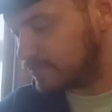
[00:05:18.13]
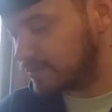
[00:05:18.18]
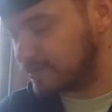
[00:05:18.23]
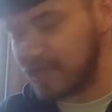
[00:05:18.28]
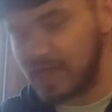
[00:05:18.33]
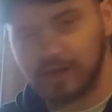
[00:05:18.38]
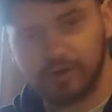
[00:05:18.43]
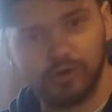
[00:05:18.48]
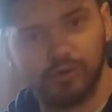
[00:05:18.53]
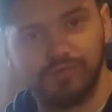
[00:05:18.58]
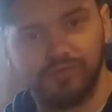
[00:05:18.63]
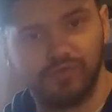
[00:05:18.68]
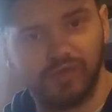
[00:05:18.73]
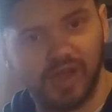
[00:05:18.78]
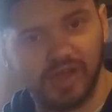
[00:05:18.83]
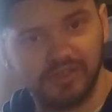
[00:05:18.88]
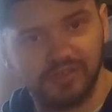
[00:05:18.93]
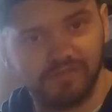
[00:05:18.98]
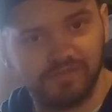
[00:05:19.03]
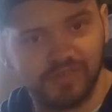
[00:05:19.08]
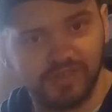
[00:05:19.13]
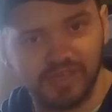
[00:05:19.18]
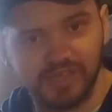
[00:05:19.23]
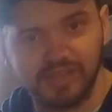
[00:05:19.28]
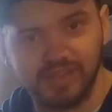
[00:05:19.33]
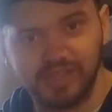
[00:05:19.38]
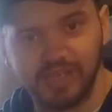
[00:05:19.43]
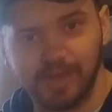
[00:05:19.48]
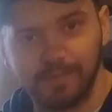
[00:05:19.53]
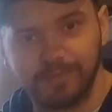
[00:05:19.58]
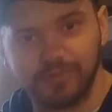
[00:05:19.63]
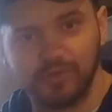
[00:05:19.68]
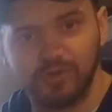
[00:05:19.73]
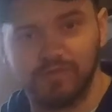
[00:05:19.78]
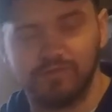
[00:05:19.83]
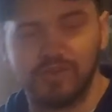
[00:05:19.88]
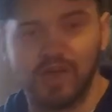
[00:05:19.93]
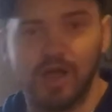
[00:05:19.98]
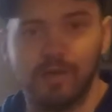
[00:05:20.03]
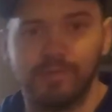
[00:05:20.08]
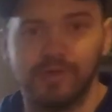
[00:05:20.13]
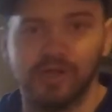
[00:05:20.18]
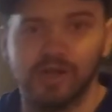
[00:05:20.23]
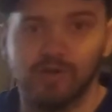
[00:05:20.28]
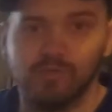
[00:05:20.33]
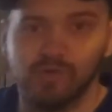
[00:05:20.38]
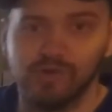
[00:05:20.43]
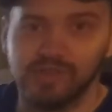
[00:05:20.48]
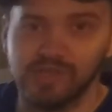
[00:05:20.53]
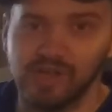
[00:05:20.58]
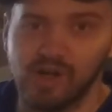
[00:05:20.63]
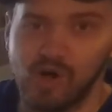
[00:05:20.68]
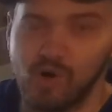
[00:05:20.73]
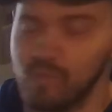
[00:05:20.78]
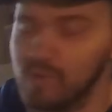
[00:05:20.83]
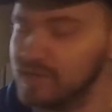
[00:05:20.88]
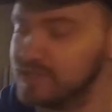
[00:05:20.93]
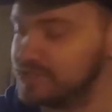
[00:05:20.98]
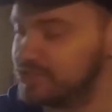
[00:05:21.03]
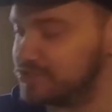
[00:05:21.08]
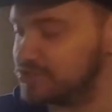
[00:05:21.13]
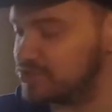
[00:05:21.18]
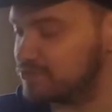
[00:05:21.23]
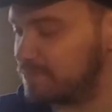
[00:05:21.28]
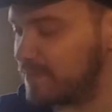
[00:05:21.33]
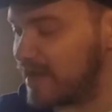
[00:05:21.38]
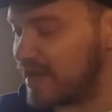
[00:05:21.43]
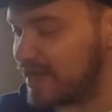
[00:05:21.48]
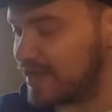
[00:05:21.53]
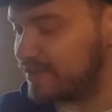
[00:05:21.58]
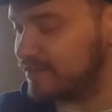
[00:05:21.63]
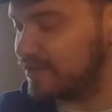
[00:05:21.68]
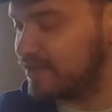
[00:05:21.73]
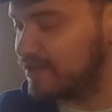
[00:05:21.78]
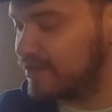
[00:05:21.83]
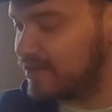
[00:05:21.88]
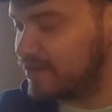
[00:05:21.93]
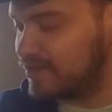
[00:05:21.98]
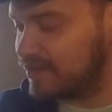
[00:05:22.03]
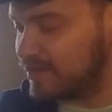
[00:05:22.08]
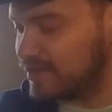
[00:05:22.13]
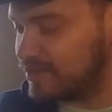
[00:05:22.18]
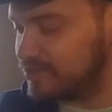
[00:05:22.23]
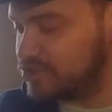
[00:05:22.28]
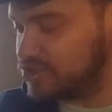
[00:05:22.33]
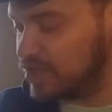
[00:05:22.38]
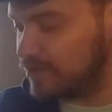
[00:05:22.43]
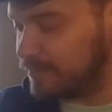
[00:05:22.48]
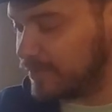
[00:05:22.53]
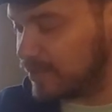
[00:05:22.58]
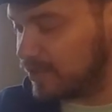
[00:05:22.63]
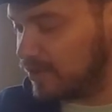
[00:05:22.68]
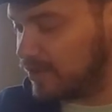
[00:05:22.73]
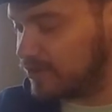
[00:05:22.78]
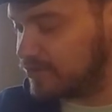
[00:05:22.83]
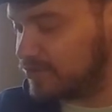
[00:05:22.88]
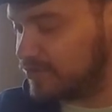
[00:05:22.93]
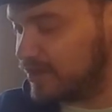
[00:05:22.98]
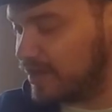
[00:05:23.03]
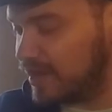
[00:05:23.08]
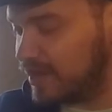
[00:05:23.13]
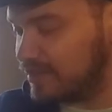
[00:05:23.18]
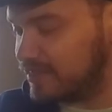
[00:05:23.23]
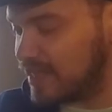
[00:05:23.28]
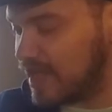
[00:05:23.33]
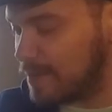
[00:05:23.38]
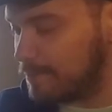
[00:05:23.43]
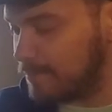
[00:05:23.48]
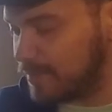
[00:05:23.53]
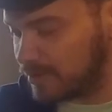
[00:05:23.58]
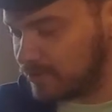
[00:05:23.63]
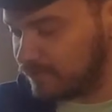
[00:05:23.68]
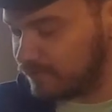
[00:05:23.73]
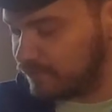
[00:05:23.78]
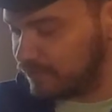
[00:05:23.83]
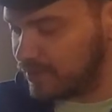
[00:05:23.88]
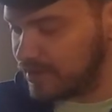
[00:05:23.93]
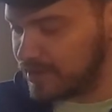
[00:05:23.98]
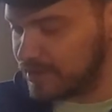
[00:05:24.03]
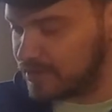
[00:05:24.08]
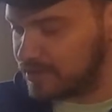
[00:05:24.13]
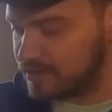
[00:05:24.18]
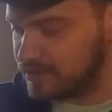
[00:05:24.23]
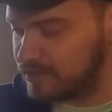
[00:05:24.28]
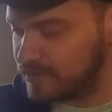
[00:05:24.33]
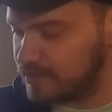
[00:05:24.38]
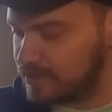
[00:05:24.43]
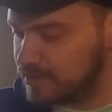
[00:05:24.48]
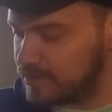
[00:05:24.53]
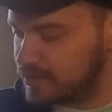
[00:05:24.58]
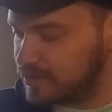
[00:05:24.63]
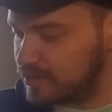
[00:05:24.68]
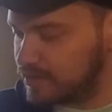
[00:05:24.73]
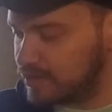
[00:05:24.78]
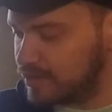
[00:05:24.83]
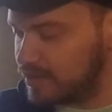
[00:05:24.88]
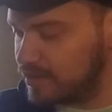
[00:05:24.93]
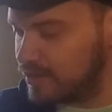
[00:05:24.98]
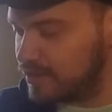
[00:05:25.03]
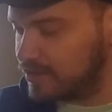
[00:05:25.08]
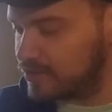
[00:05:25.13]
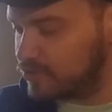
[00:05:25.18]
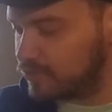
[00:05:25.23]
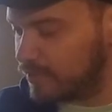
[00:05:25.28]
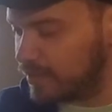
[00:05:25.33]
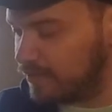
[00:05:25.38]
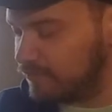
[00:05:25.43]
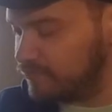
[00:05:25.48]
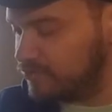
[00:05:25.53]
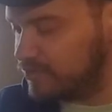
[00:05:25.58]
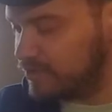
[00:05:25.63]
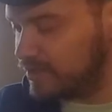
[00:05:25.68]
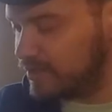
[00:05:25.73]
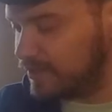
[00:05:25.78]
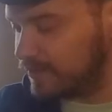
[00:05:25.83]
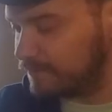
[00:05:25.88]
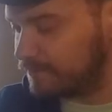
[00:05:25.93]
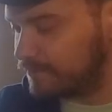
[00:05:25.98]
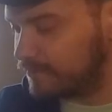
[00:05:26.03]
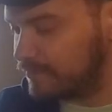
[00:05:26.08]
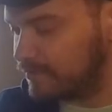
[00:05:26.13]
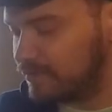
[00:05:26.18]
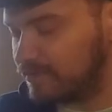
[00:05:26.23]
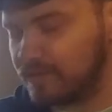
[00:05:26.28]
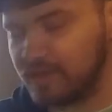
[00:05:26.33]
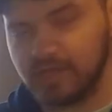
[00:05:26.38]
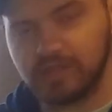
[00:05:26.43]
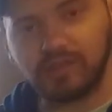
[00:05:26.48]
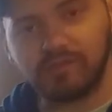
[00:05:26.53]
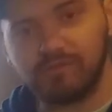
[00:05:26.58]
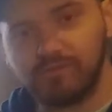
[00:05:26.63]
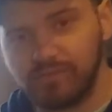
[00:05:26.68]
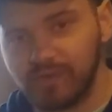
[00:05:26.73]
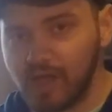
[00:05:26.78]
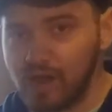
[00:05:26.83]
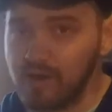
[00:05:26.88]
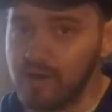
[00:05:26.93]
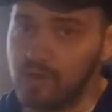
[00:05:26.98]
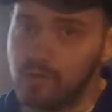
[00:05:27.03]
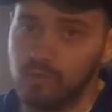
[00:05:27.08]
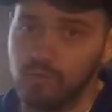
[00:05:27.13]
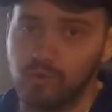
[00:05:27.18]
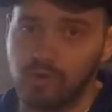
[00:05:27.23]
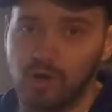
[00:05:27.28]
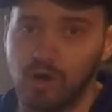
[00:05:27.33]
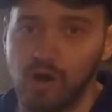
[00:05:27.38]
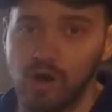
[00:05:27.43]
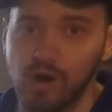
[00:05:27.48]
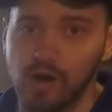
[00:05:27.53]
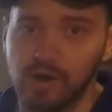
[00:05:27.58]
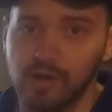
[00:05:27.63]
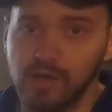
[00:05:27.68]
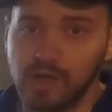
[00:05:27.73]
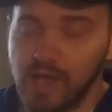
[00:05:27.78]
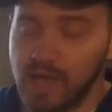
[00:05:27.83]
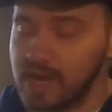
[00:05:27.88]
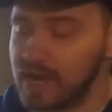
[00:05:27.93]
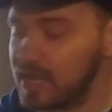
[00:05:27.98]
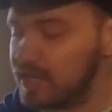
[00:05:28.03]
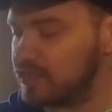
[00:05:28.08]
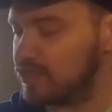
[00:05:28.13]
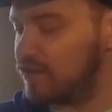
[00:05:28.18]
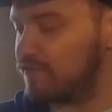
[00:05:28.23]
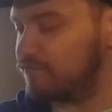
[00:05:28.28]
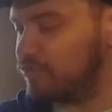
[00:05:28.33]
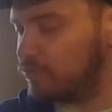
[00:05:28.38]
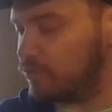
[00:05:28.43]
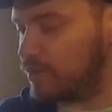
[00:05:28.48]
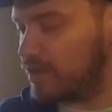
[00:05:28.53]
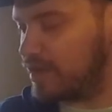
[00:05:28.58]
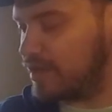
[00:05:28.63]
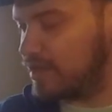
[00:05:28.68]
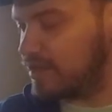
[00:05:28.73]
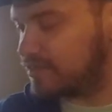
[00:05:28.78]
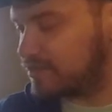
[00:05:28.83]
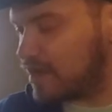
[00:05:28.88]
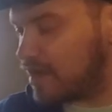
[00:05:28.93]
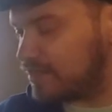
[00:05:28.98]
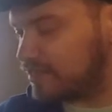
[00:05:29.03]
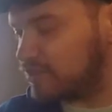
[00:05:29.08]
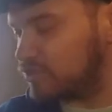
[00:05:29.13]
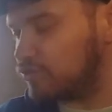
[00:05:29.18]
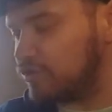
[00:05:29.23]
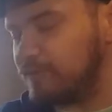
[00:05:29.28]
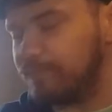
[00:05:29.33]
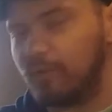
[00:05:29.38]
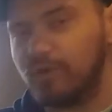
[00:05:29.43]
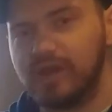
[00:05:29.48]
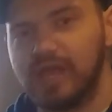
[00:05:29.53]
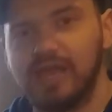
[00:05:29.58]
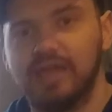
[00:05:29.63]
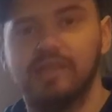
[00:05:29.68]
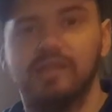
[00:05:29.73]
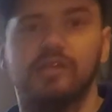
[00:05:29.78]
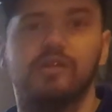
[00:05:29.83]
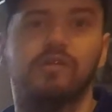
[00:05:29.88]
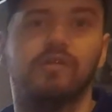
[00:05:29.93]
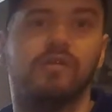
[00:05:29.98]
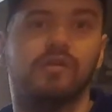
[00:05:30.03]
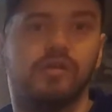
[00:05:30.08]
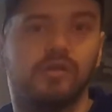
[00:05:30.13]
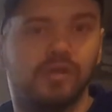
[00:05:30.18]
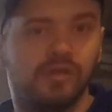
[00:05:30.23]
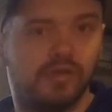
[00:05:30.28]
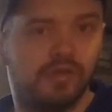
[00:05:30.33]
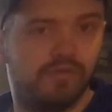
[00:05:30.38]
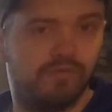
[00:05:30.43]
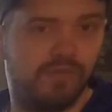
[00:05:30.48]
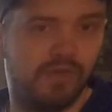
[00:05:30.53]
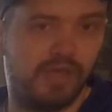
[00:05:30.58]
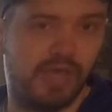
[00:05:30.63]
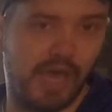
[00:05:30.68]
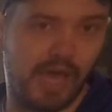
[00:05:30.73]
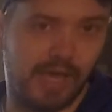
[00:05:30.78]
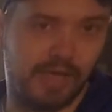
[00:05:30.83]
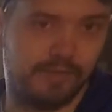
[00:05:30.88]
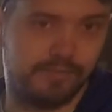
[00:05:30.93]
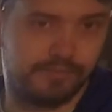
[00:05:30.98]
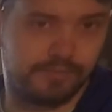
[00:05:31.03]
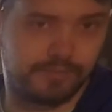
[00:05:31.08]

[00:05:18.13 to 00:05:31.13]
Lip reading: I don't know if you guys have seen the episode of Top Gear where they all went to Spain and Jeremy Clarkson had that Metal Flake 12C. It's a very cool car, and I love the way it's got the 3.8 liter V8